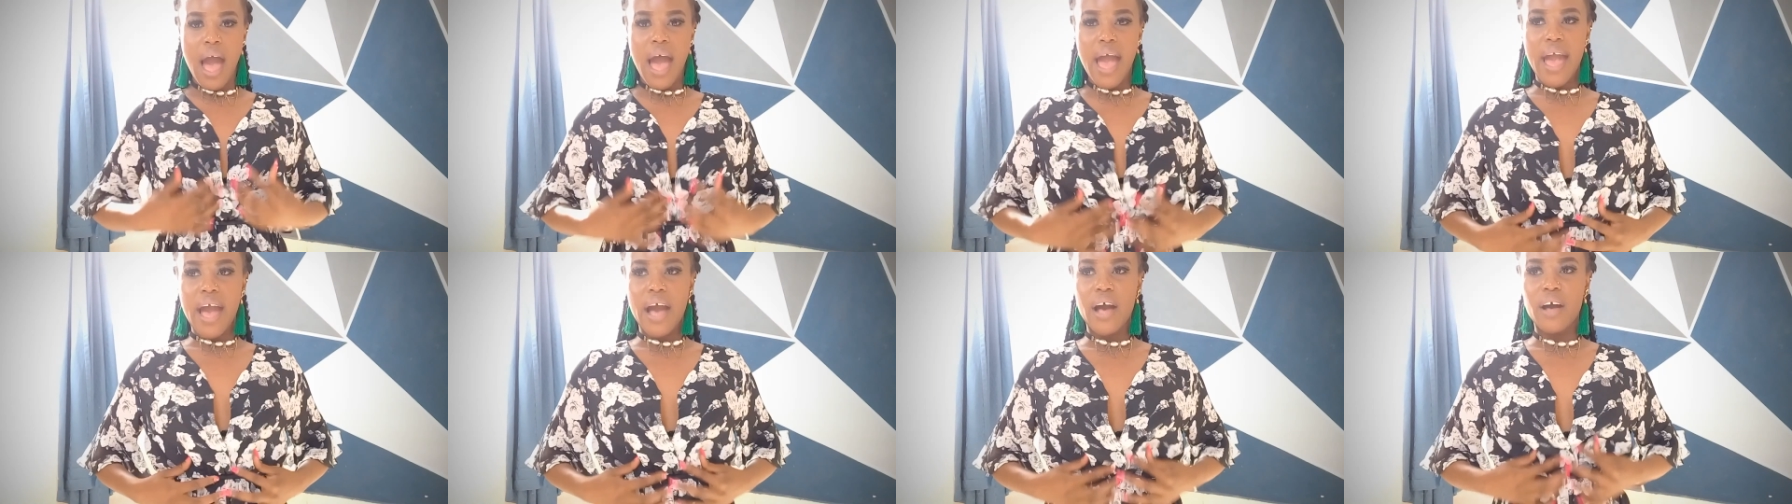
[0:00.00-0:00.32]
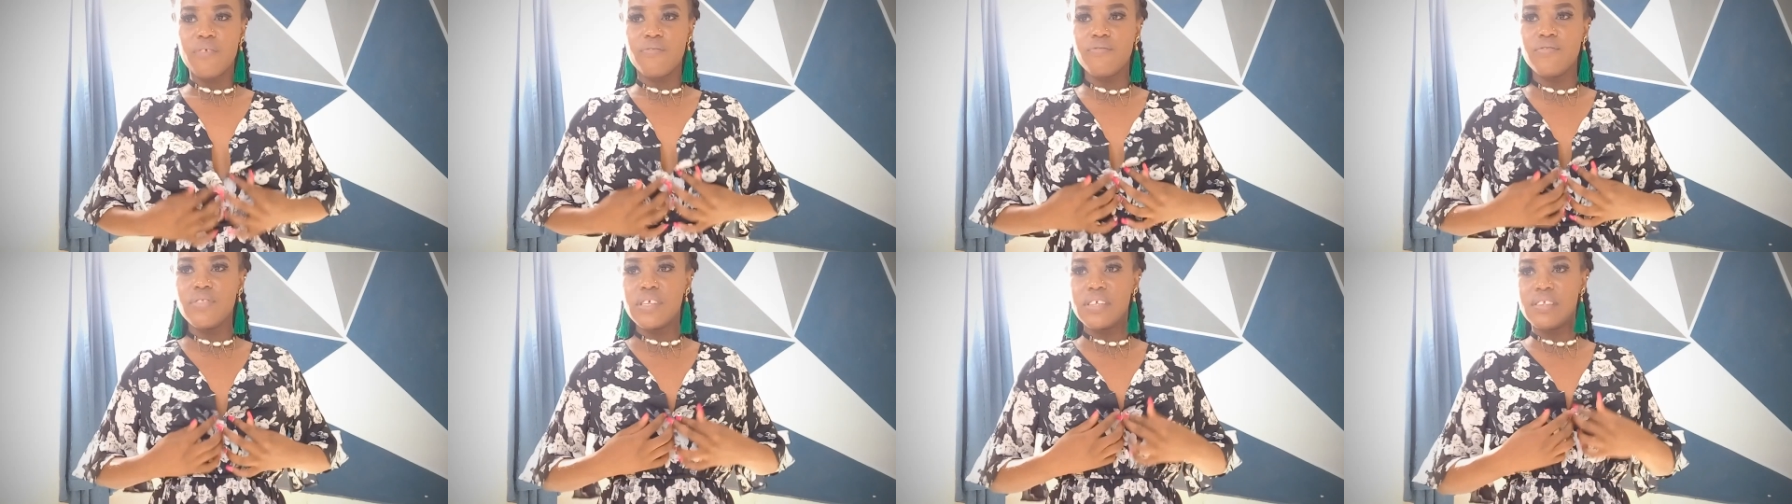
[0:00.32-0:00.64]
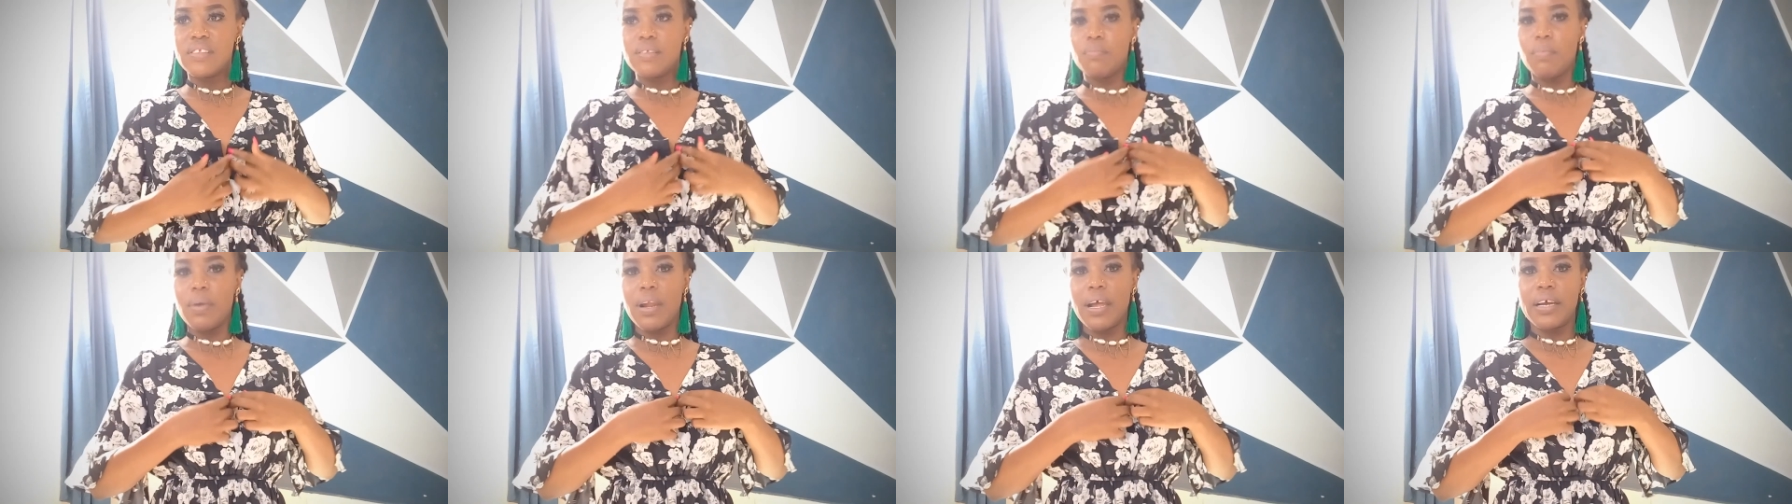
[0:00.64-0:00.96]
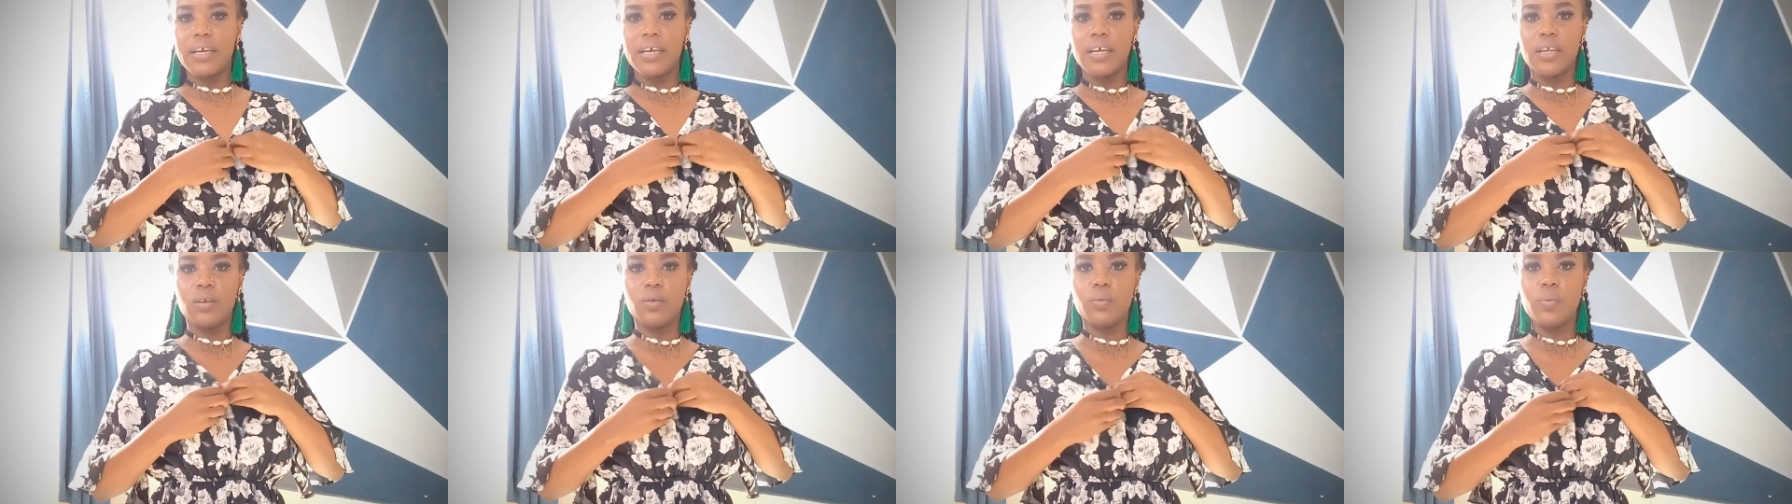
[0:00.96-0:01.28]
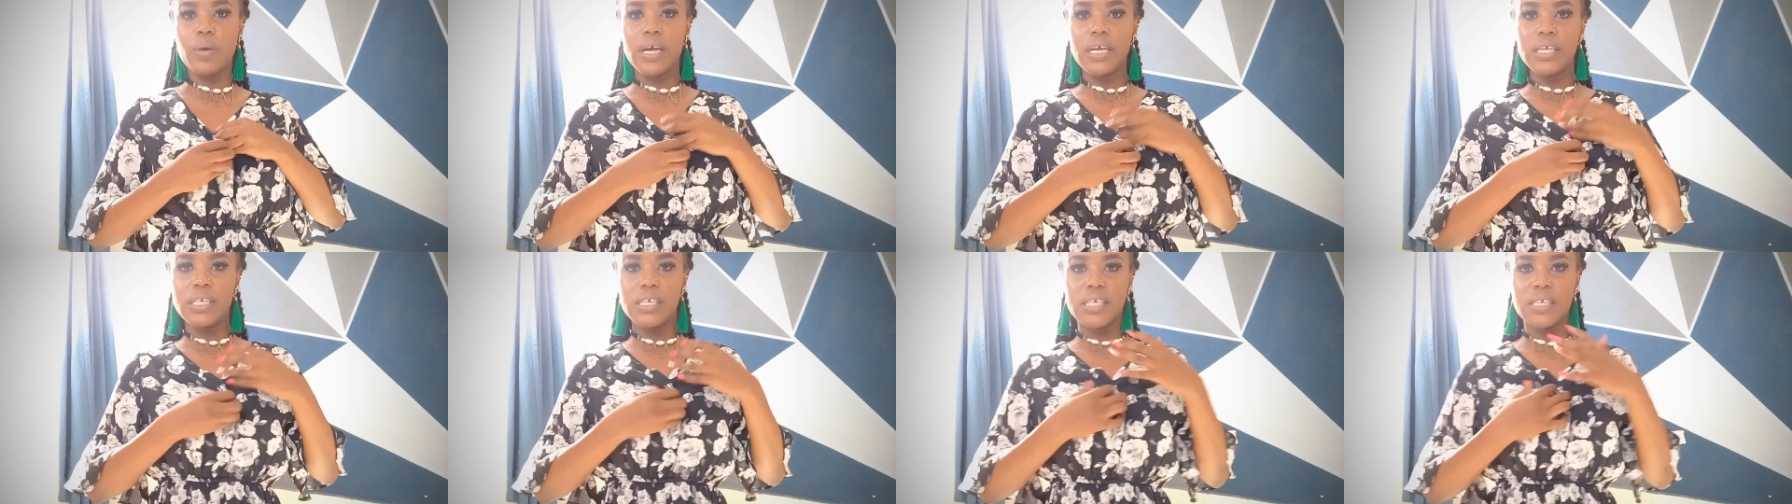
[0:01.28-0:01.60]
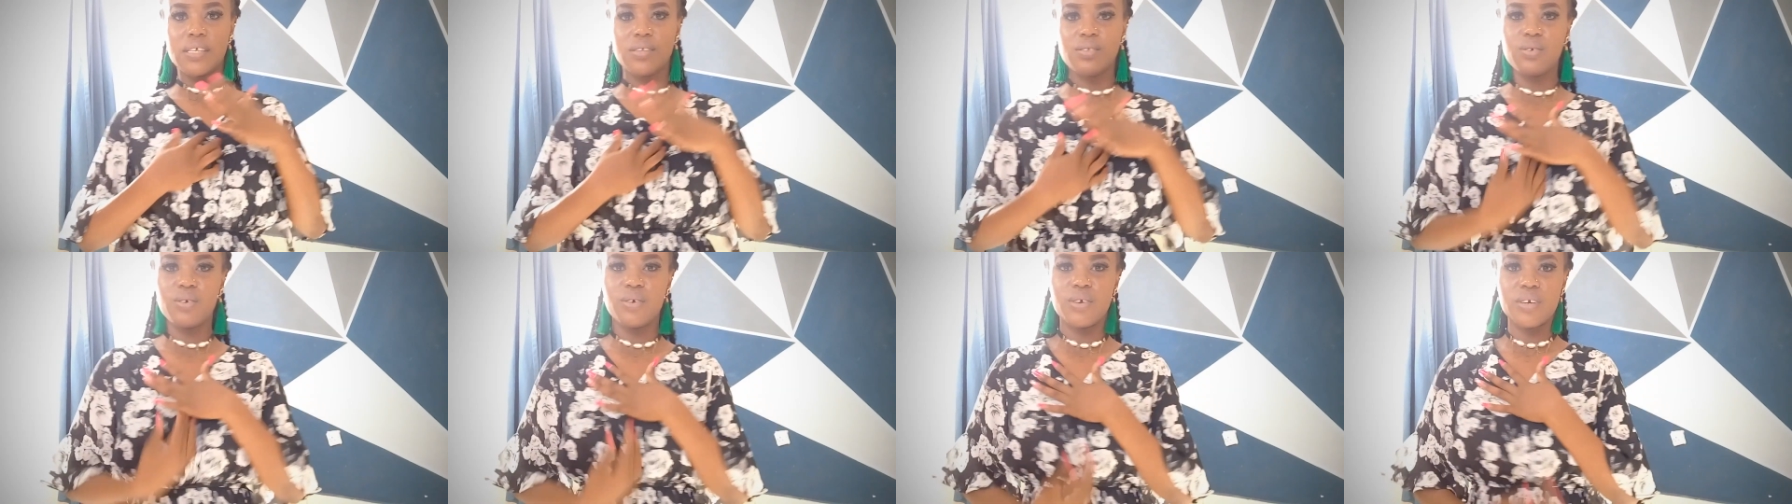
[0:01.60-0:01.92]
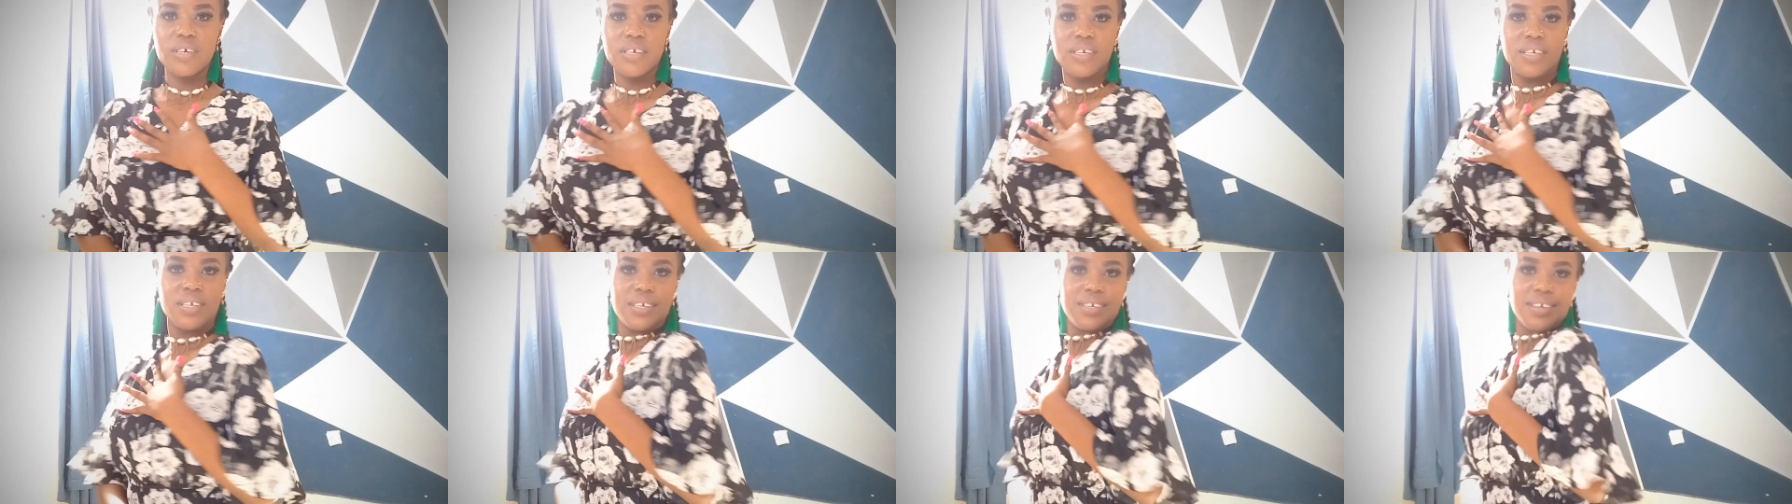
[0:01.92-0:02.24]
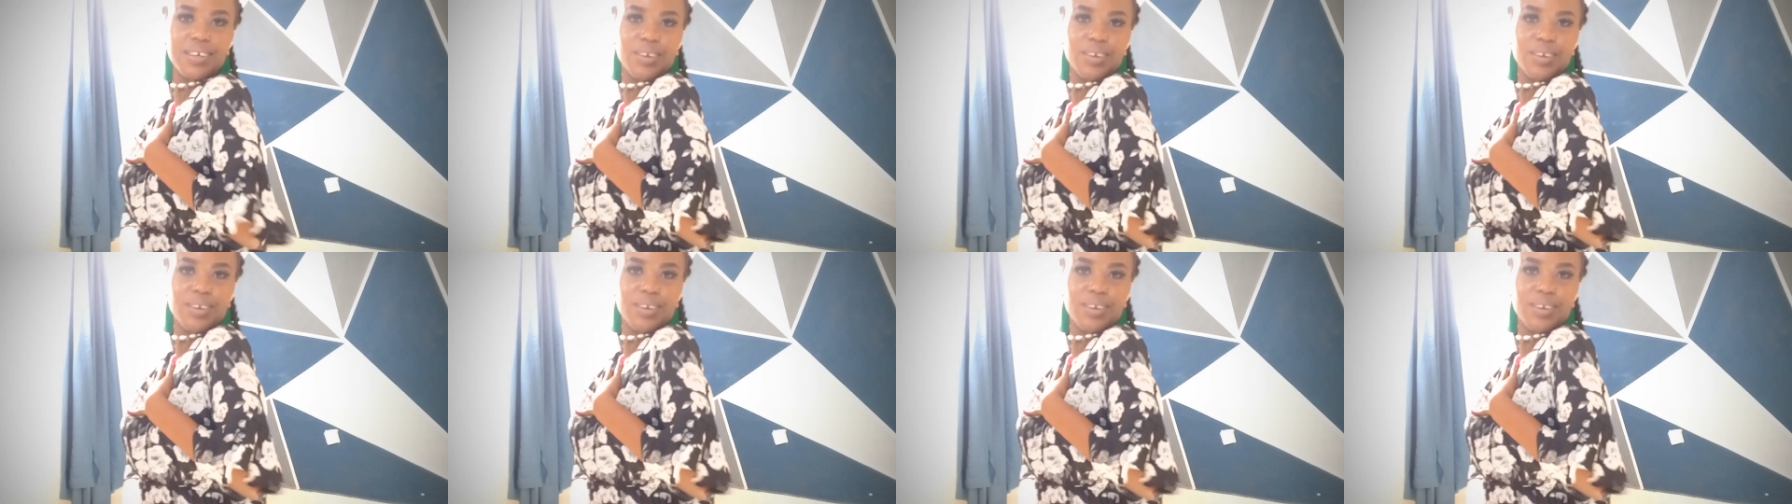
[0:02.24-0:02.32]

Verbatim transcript: i have this black and white sorry